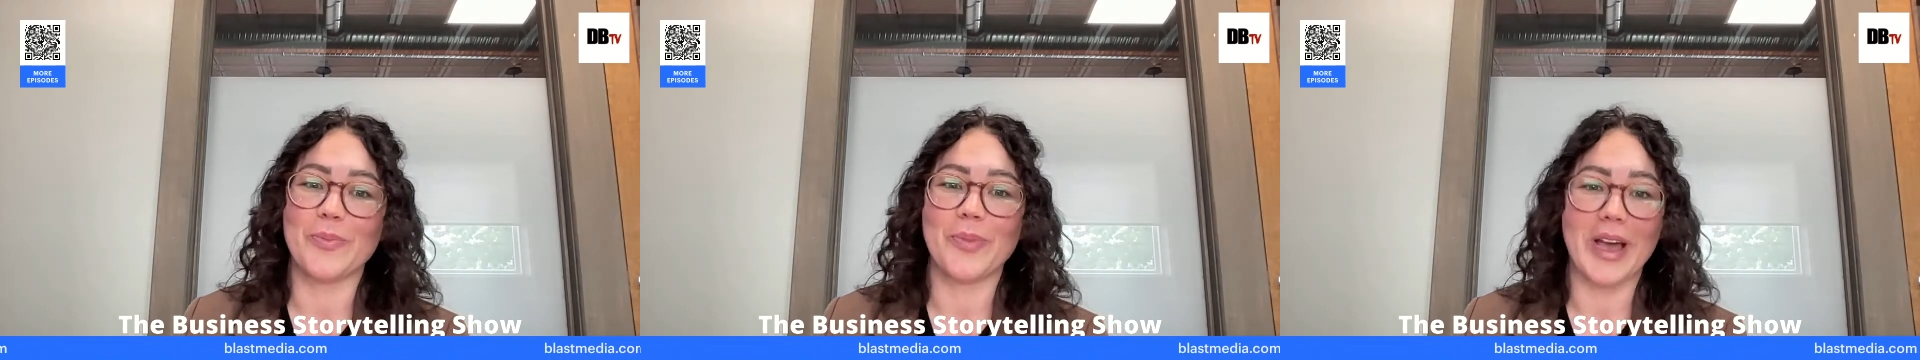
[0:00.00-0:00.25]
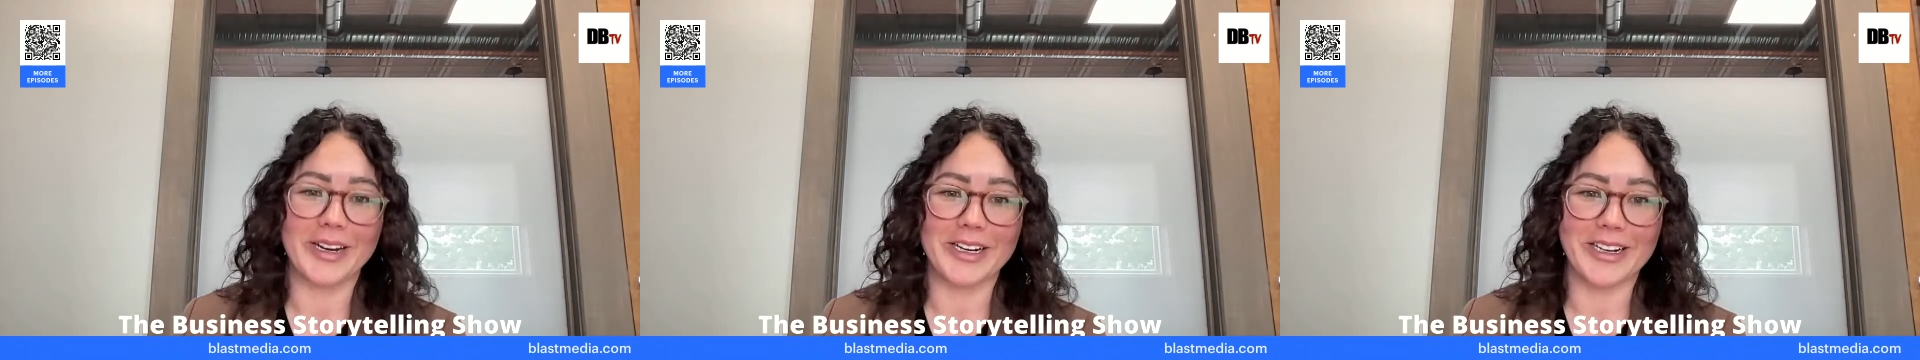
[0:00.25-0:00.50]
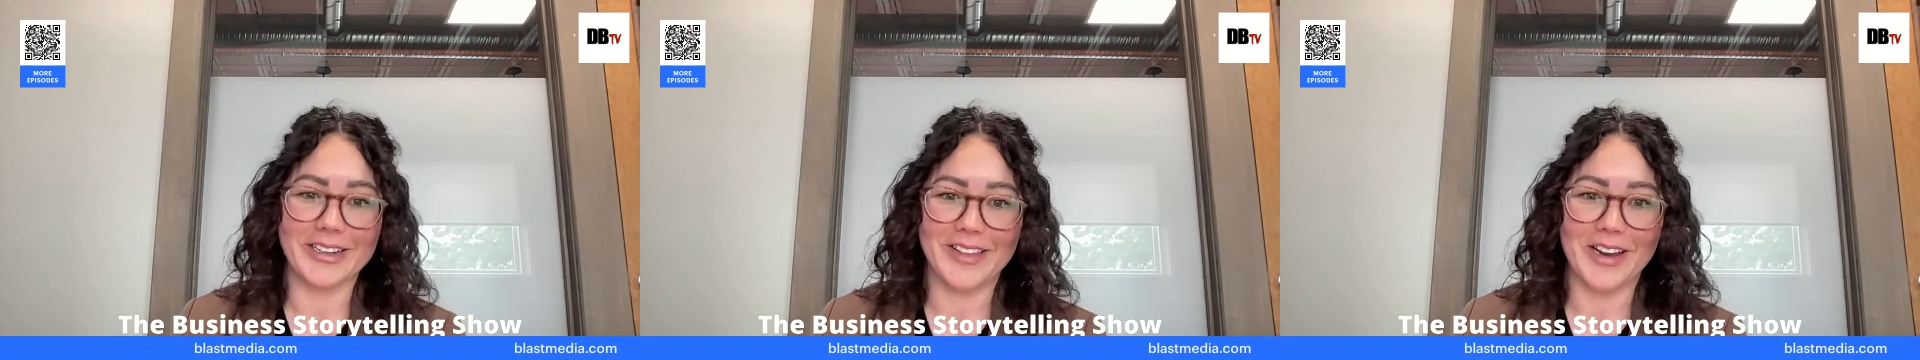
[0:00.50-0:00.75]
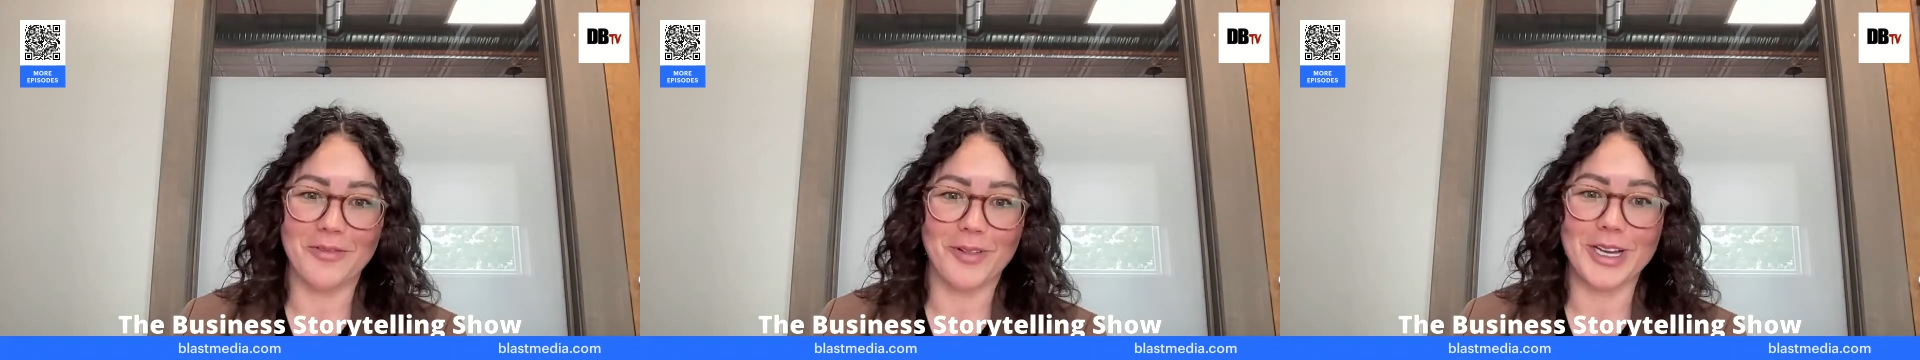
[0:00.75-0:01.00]
better
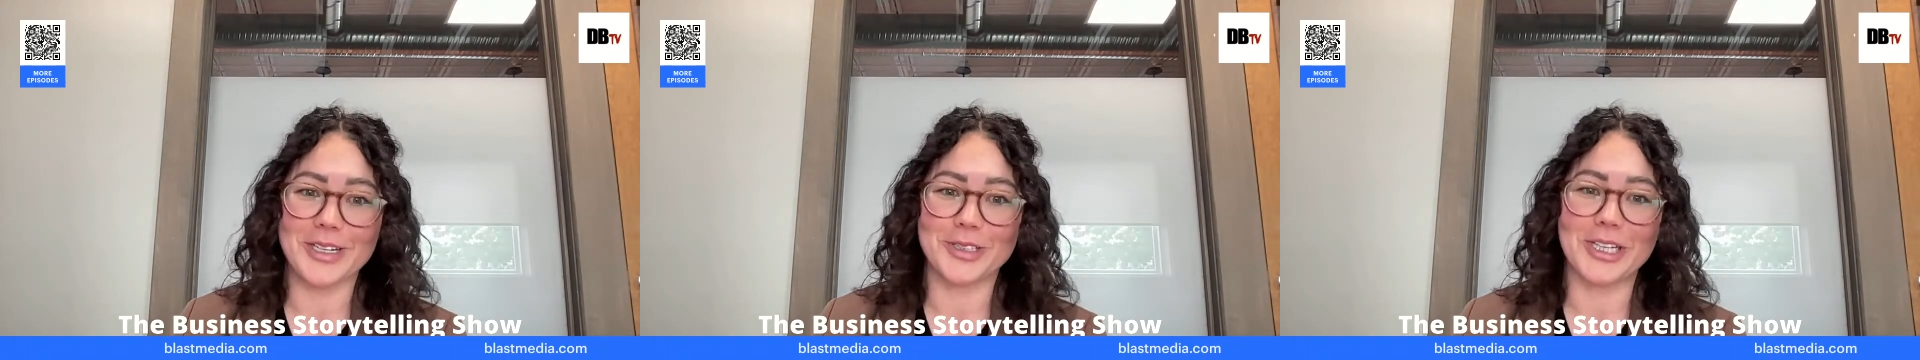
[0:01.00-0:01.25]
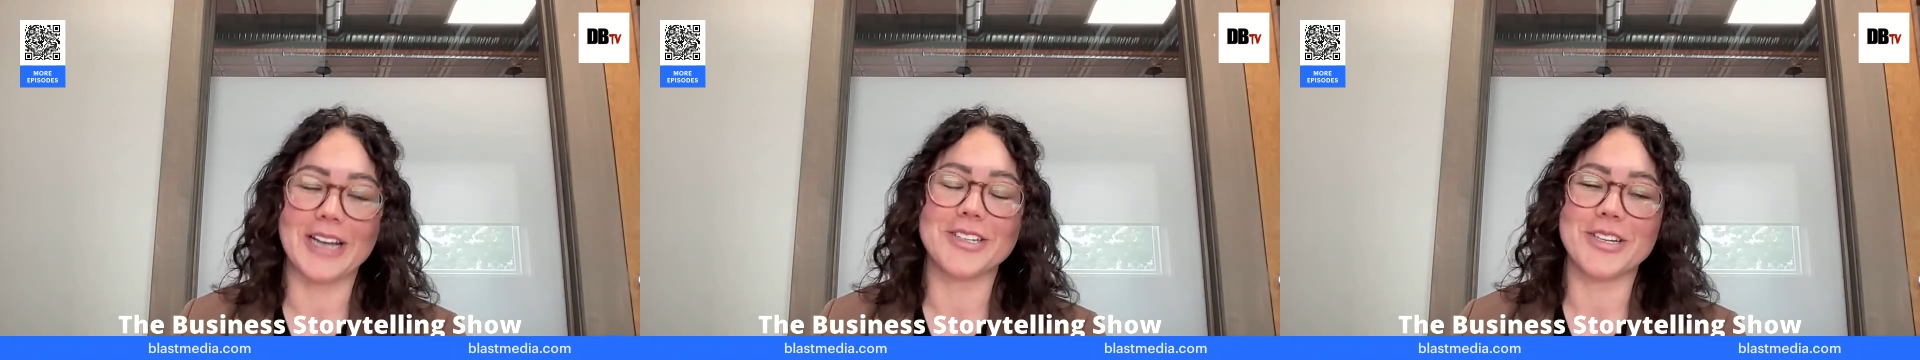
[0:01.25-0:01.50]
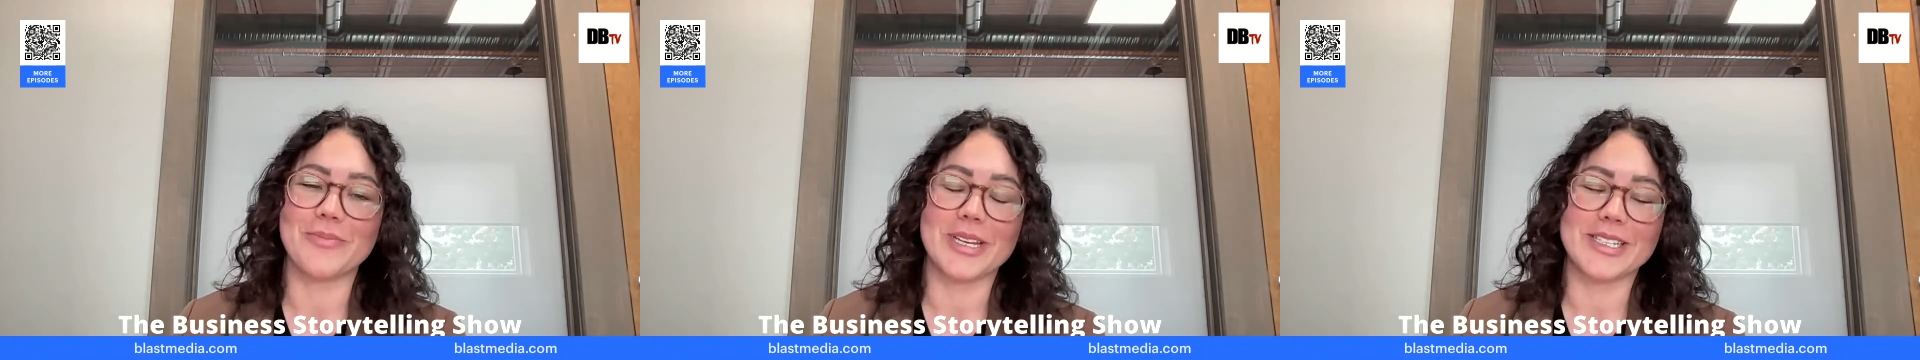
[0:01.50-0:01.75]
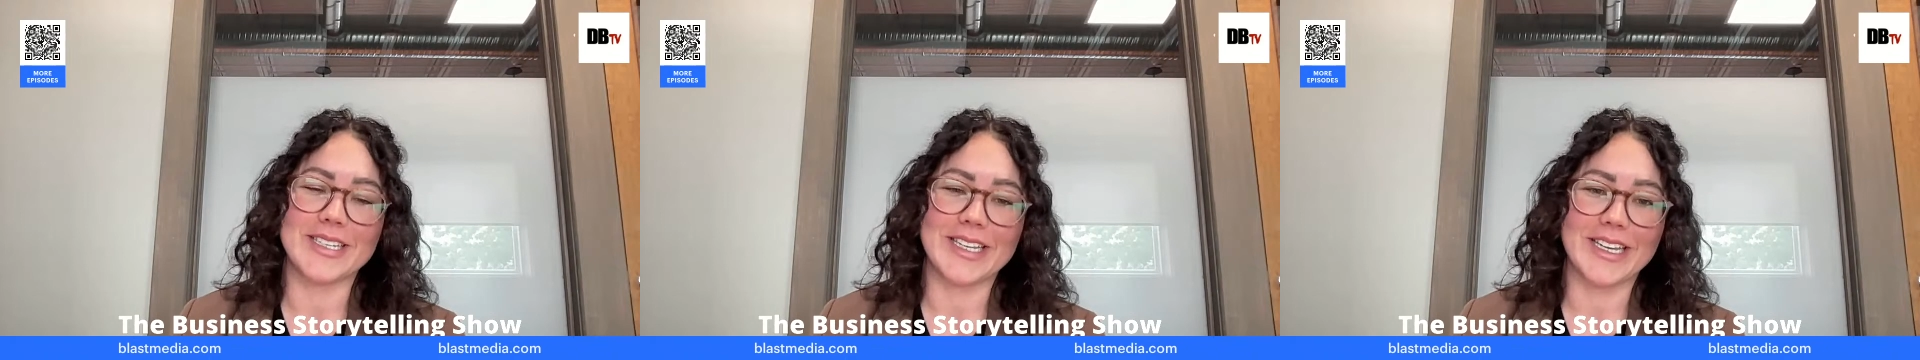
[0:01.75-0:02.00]
than what
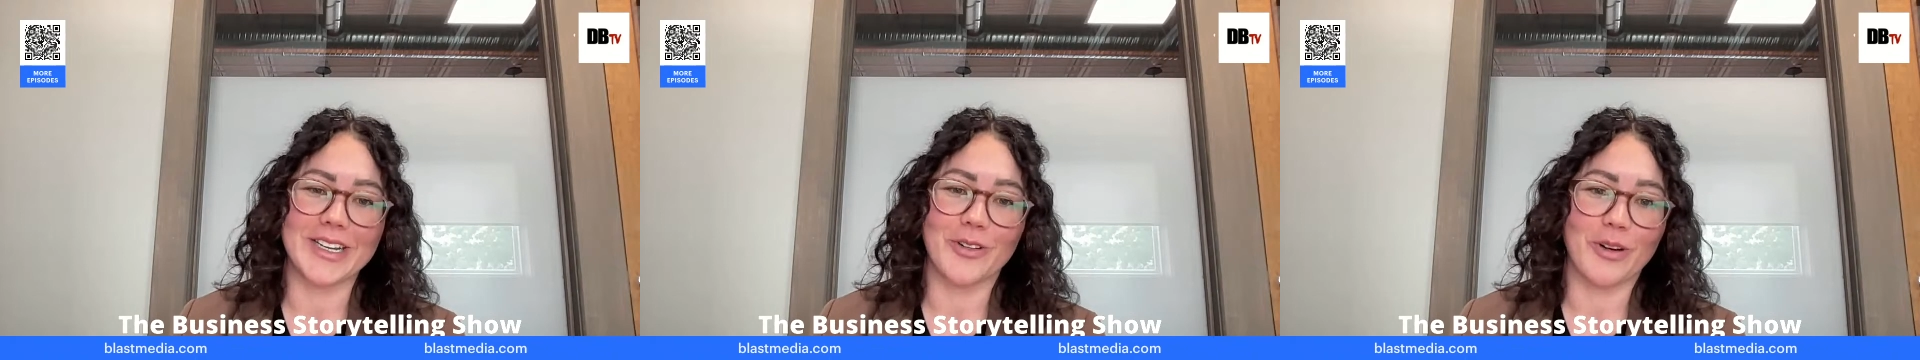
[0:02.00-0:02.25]
ChatGPT